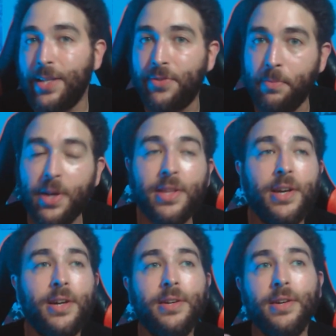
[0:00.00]

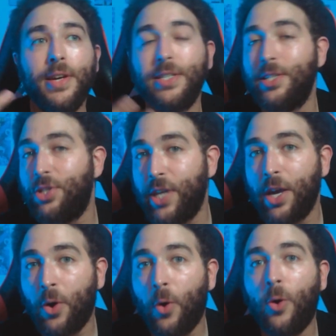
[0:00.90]
familiar, it's because J.
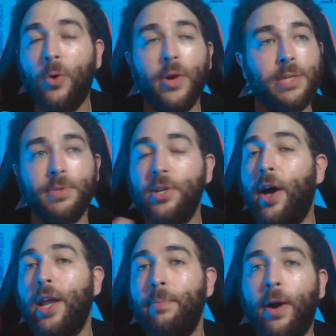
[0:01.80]
Cole has been
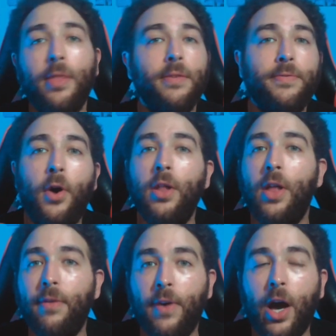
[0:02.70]
talking about the Fall
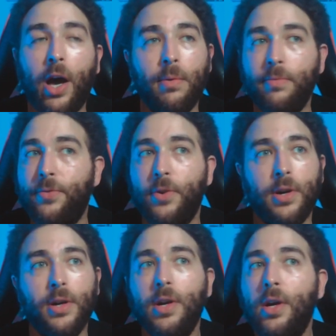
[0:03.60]
Off album
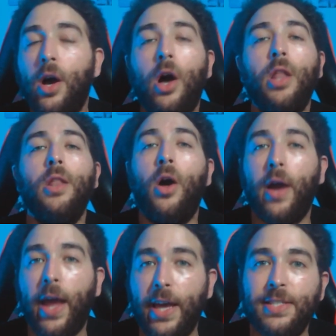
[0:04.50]
for a
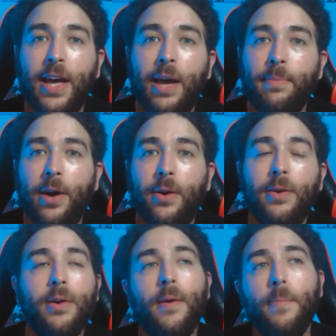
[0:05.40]
long ass time now.
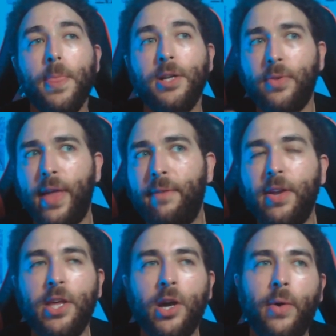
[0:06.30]
So in that
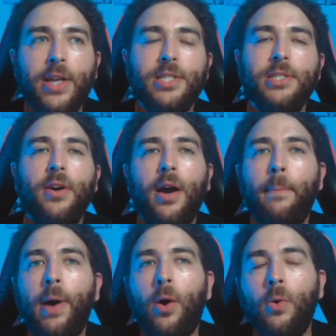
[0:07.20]
video, I just talk
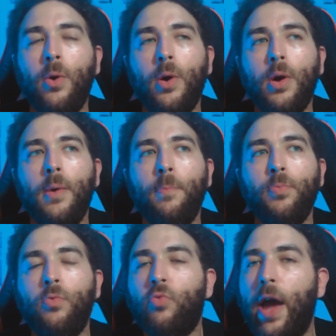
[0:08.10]
about
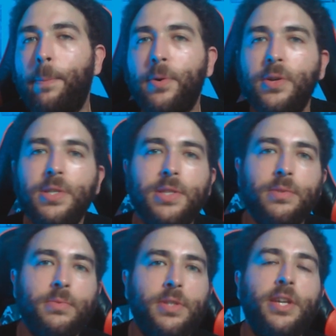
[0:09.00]
rappers
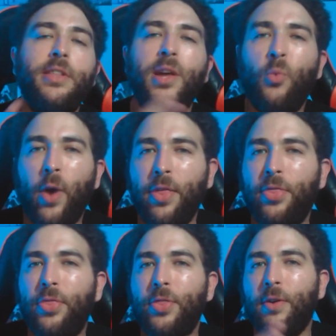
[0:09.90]
dealing
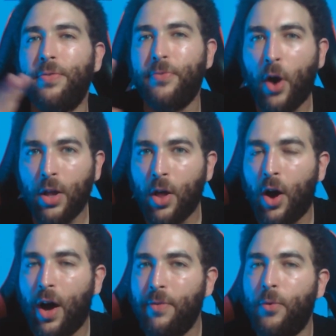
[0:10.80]
with their fall
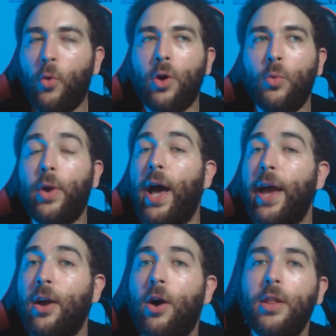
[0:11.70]
off, or what
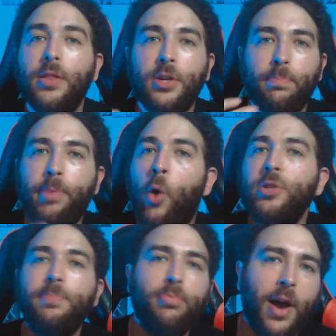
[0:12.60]
I call it, their
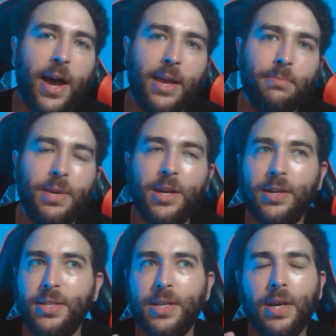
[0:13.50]
post prime, because